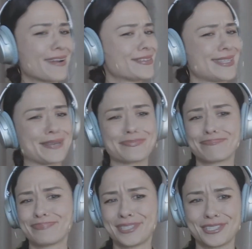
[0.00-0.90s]
And I was like,
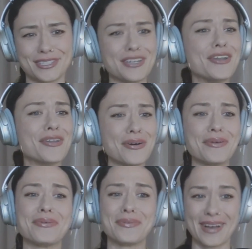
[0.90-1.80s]

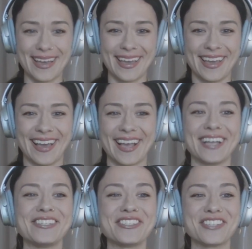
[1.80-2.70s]
no way. Like
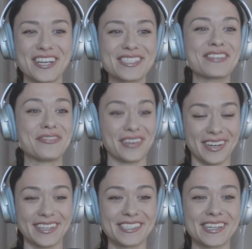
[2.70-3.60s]
I just
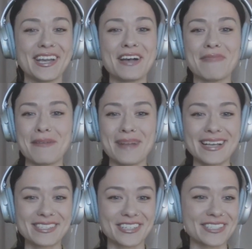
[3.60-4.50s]
finished my
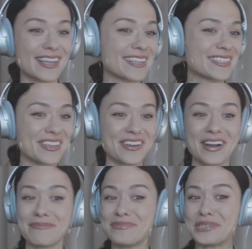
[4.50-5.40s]
master's last
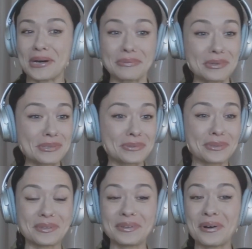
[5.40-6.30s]
year. I'm done with
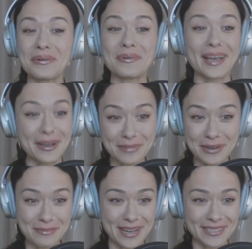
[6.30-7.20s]
school. No way I'm
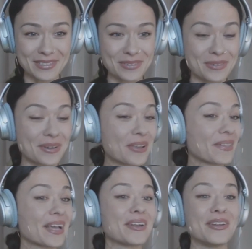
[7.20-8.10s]
going back to school.
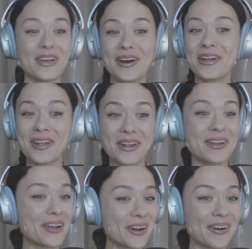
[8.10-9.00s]
You're like,
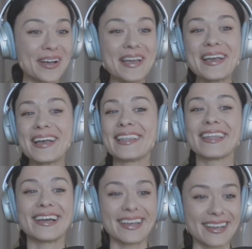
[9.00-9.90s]
no.
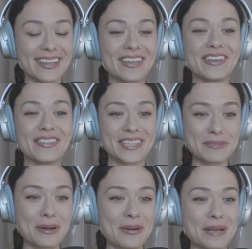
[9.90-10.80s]
Like
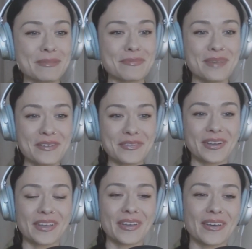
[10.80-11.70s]
this program's meant
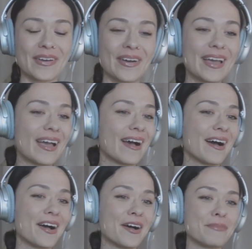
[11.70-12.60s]
for you.
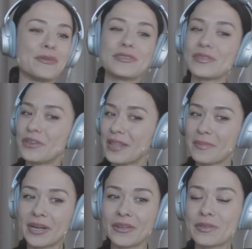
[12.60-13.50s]
You
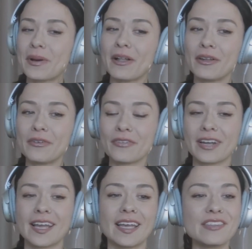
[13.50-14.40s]
let me know that the Paulo
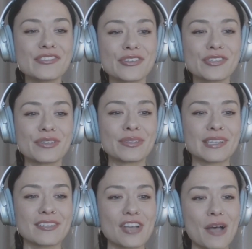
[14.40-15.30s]
Freire Institute
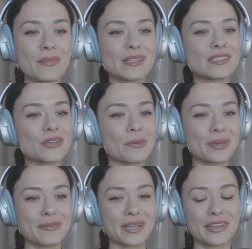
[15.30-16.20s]
was at Chapman. So it
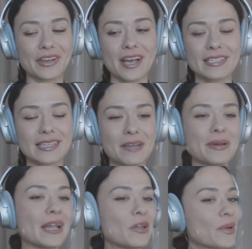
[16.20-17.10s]
piqued my curiosity.
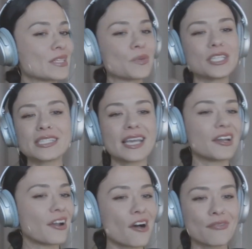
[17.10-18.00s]
But anyways, we just
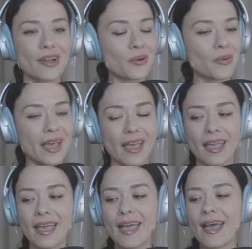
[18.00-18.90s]
hit it off right
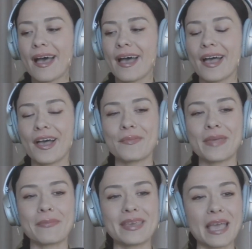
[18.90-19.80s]
away
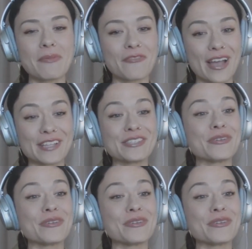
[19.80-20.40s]
and became friends.